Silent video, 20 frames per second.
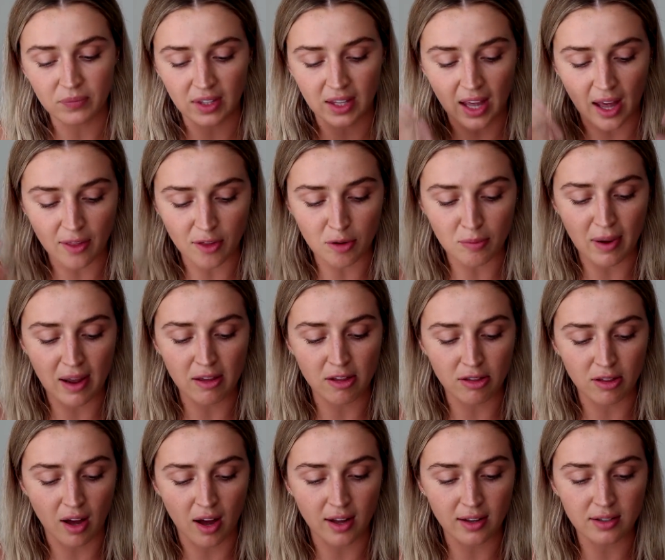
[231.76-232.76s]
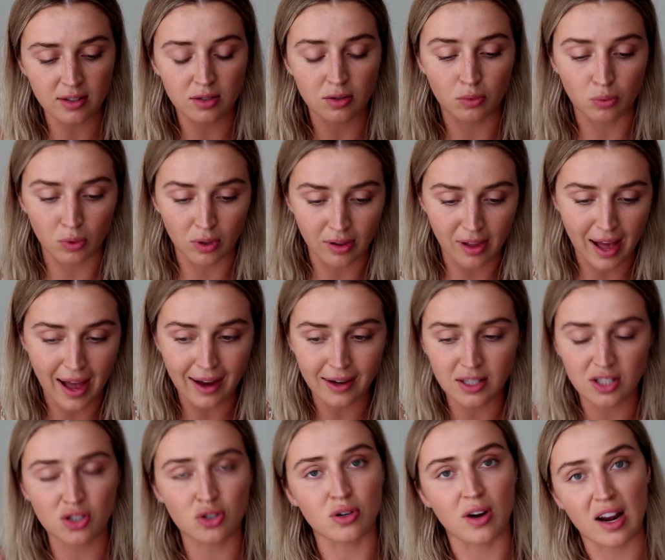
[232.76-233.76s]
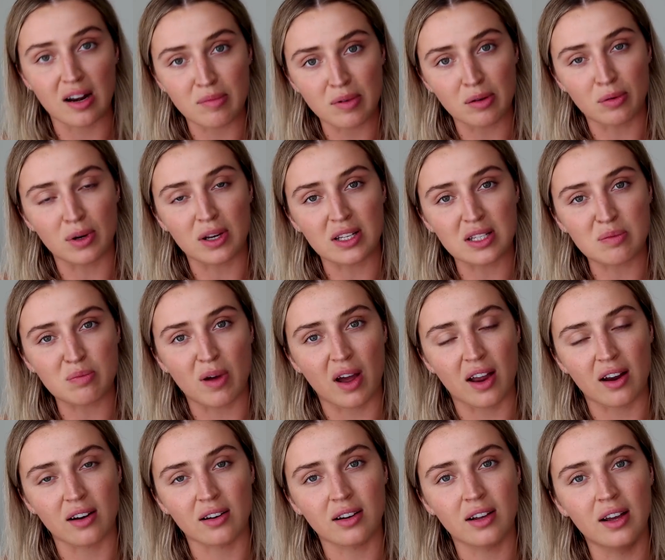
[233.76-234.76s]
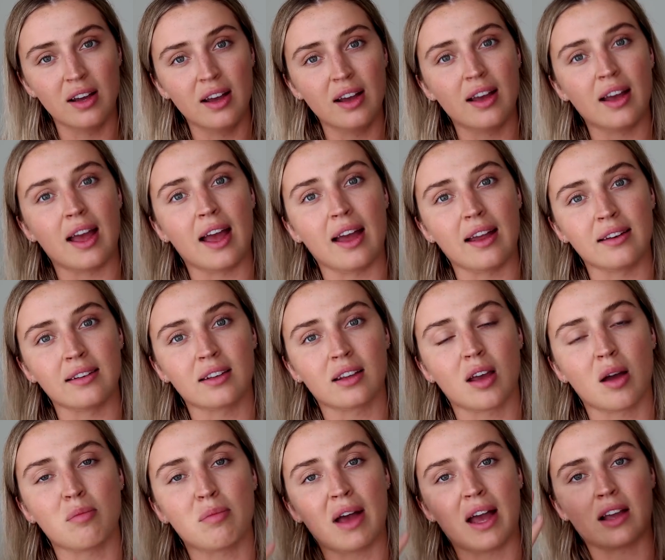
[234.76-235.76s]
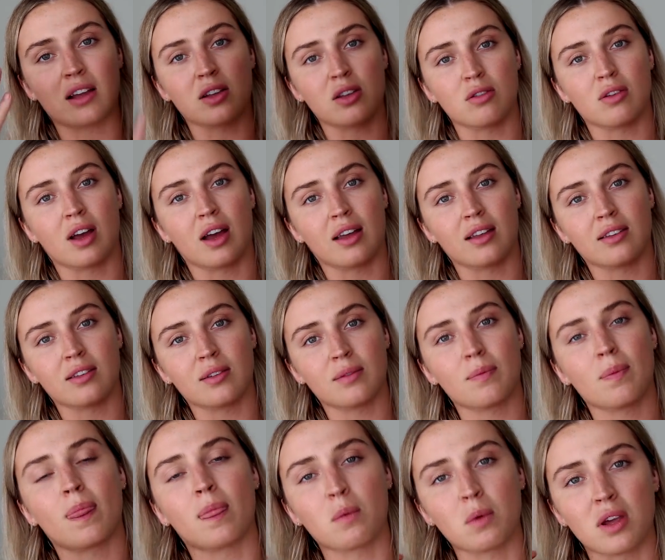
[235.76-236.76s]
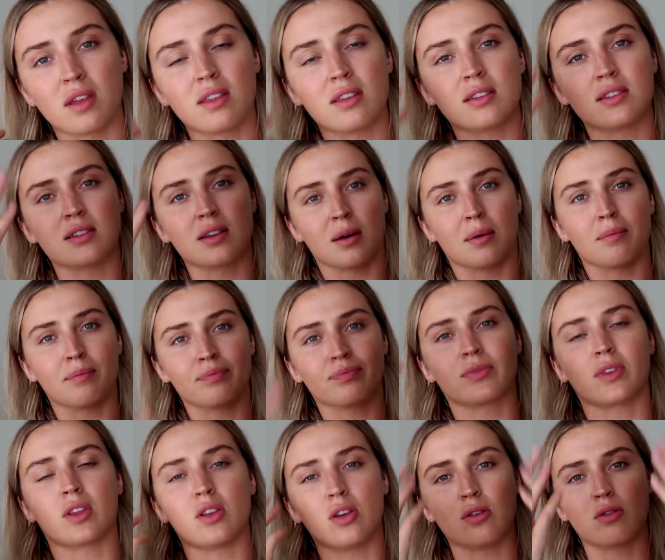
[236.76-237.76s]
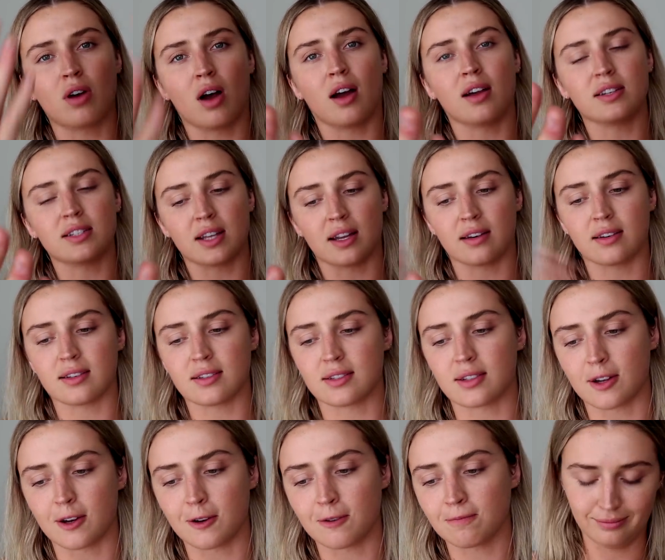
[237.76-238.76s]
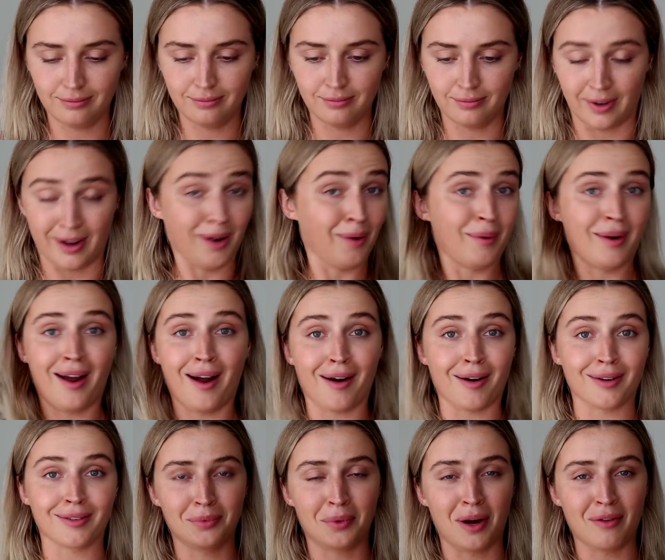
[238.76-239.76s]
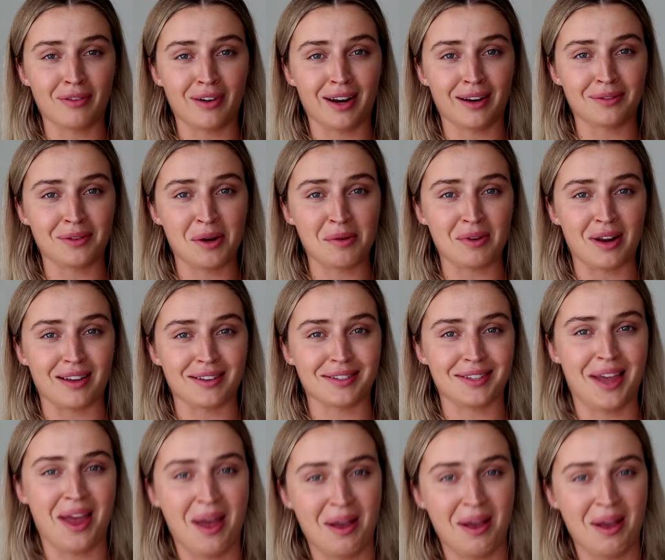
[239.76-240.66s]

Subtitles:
gather my thoughts, relax, try to be re-inspired, and come back at you guys with some new content. So here we are, riveting newness.